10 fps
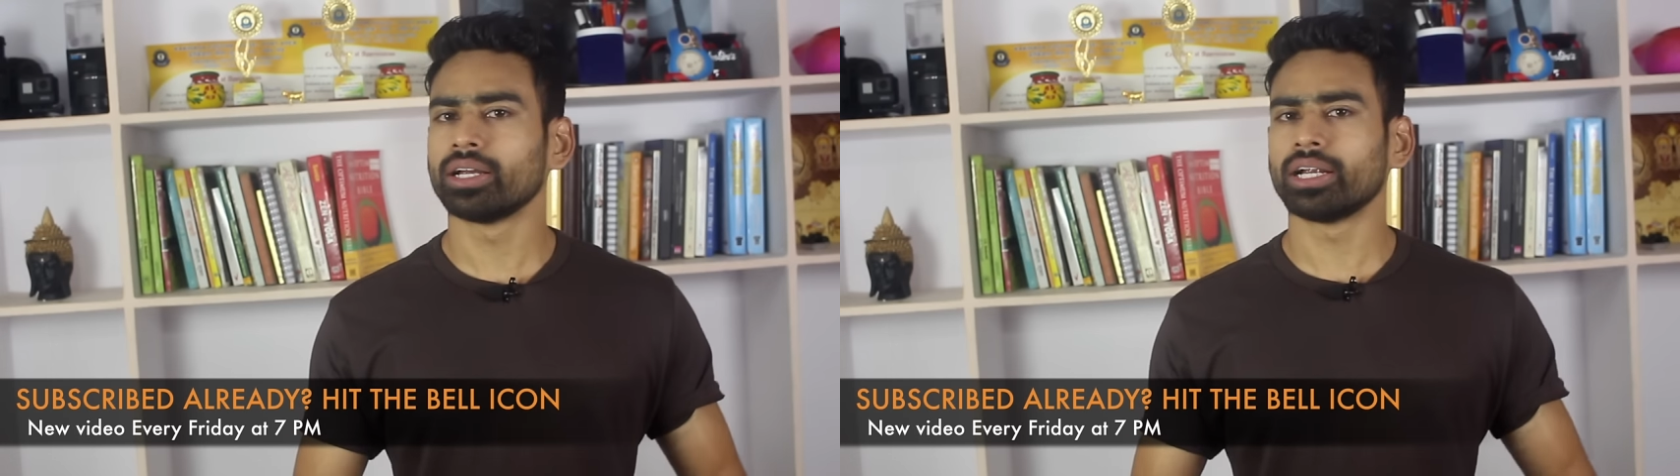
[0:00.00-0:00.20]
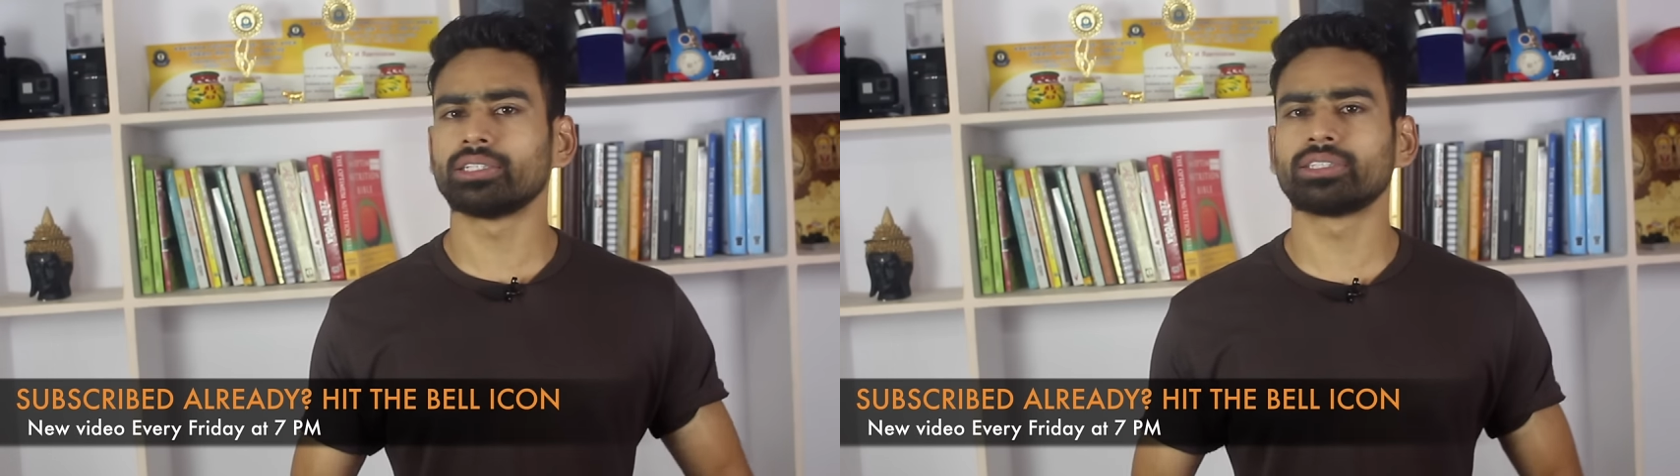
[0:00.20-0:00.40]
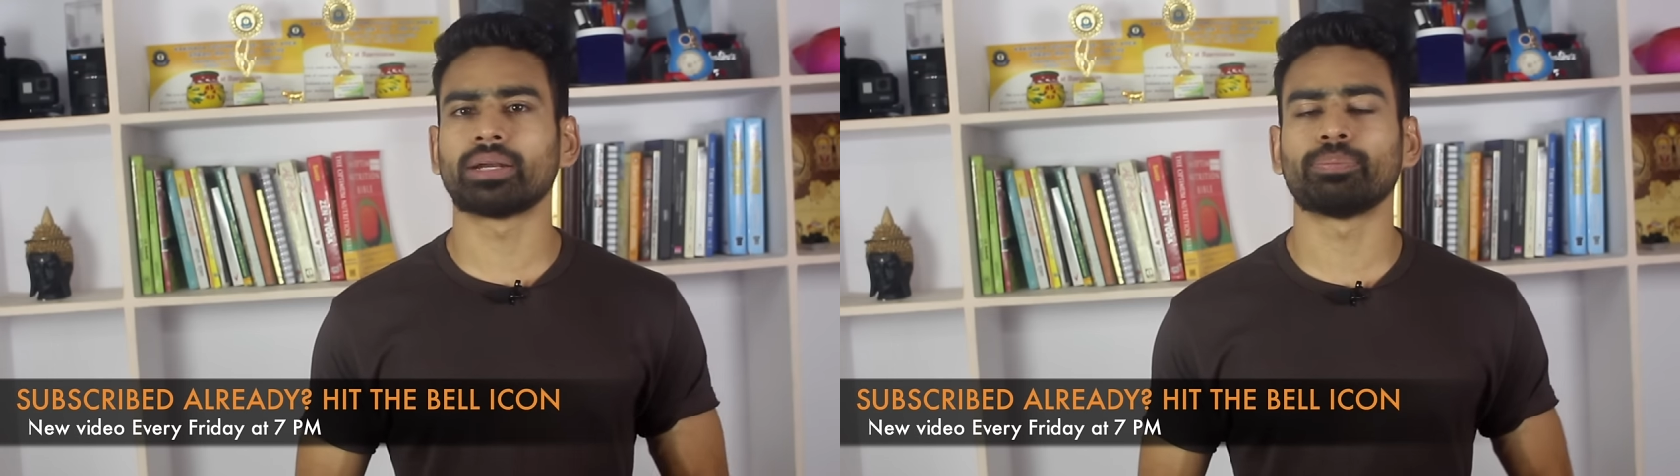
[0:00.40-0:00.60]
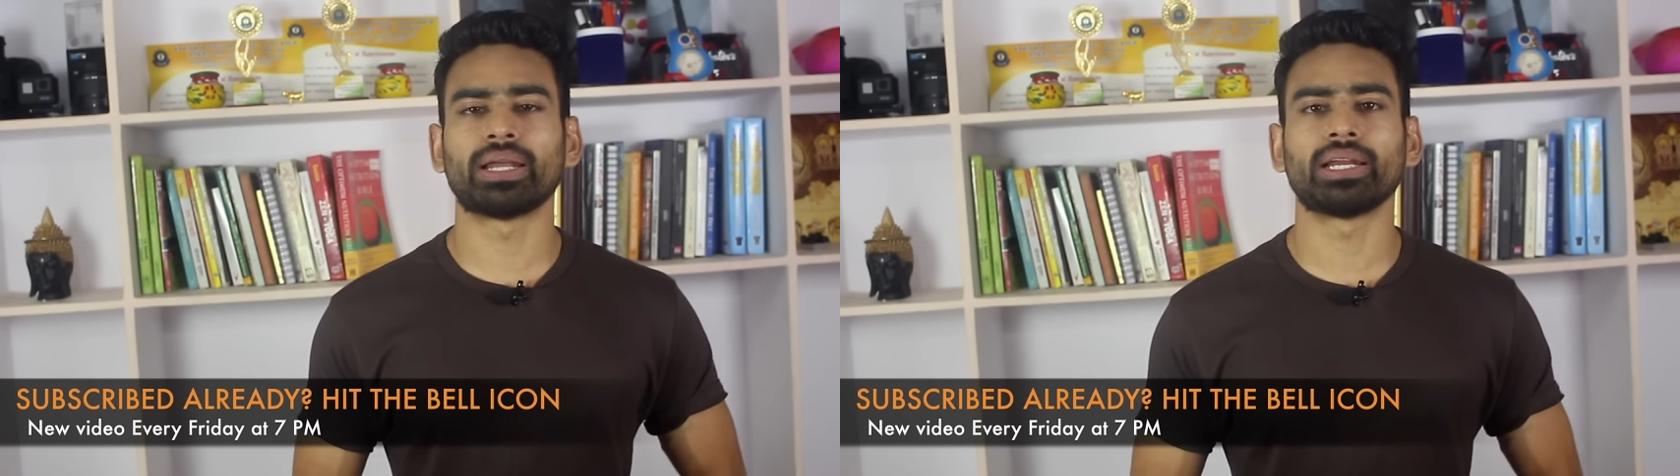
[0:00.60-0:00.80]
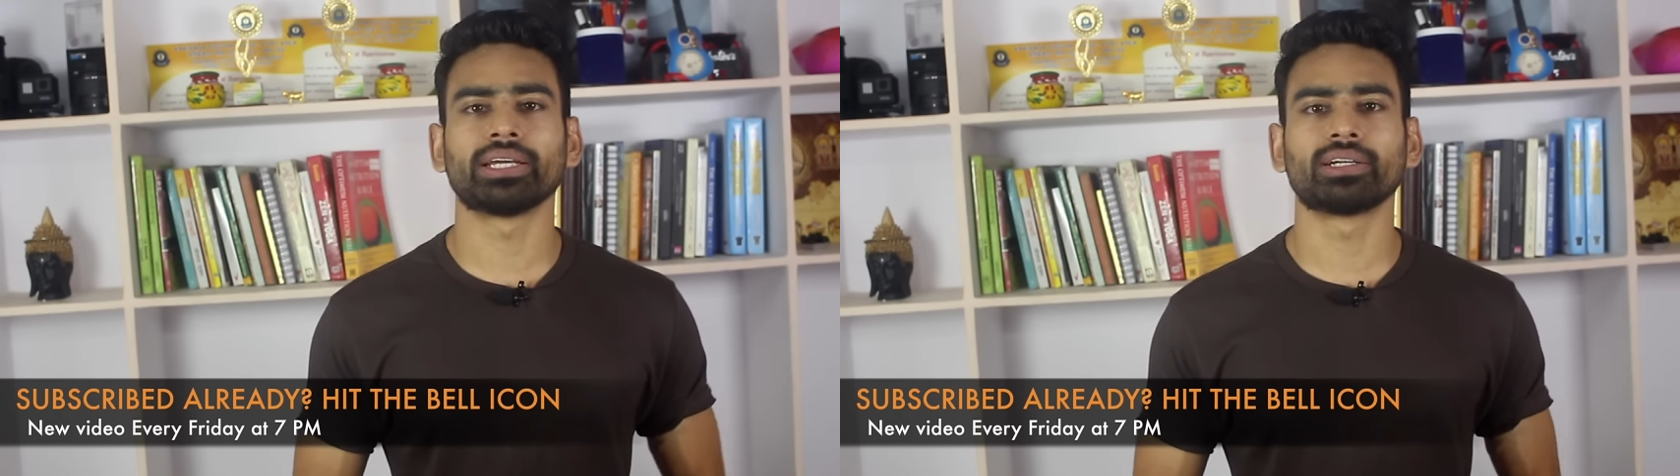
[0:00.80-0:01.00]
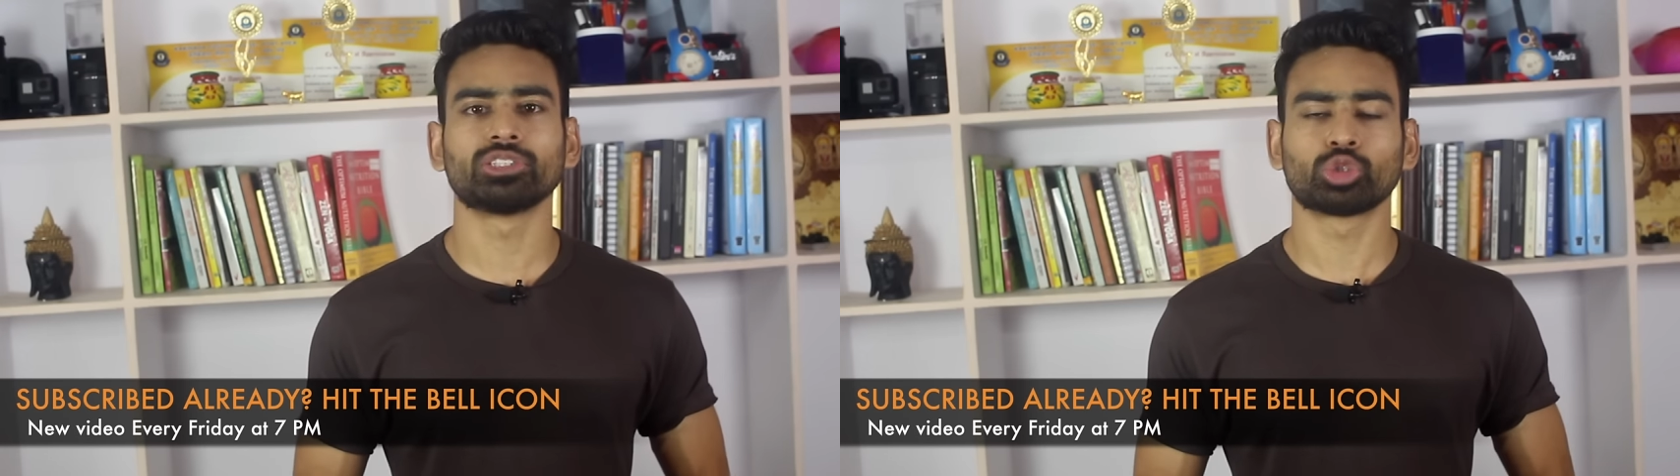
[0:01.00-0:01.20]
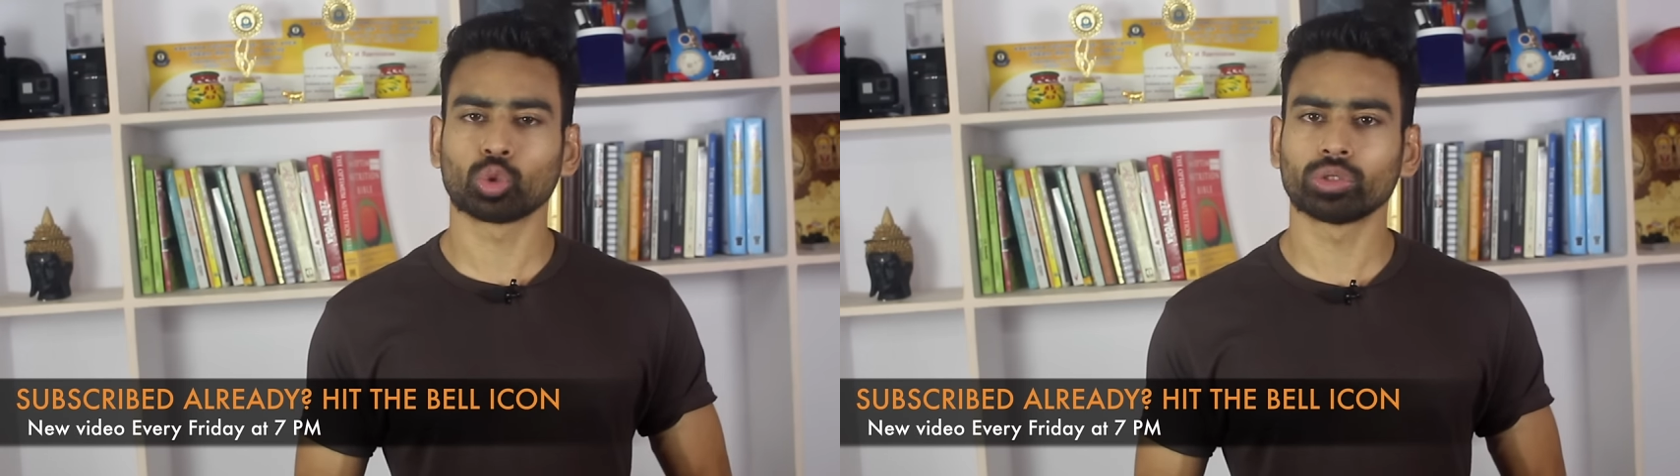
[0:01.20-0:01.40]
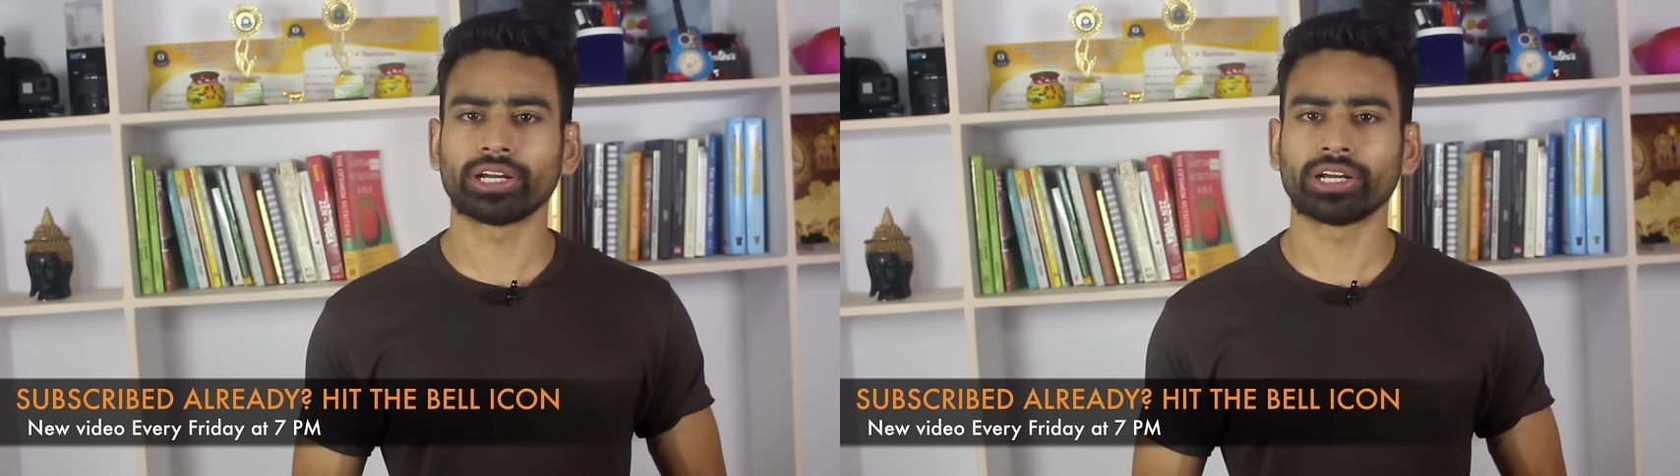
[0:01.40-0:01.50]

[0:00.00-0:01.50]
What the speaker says: Hit that bell icon so